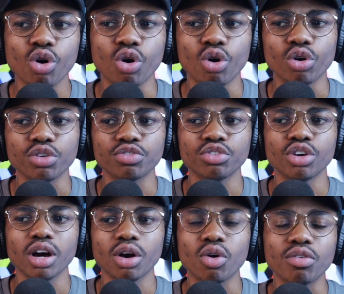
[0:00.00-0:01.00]
or if you
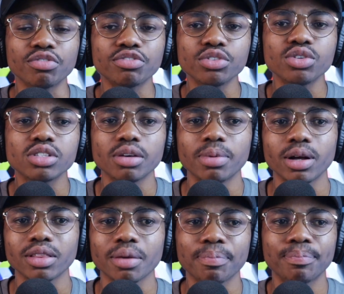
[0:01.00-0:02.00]
are confused
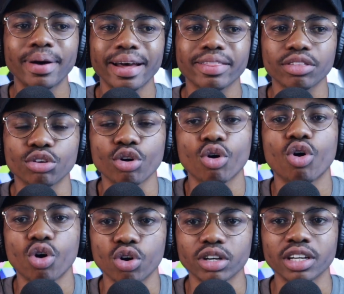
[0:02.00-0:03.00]
about the path you're
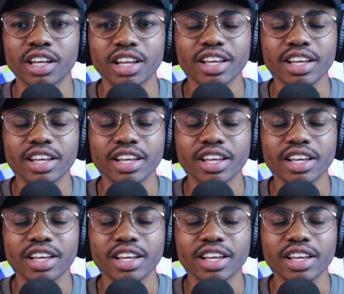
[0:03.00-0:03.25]
on,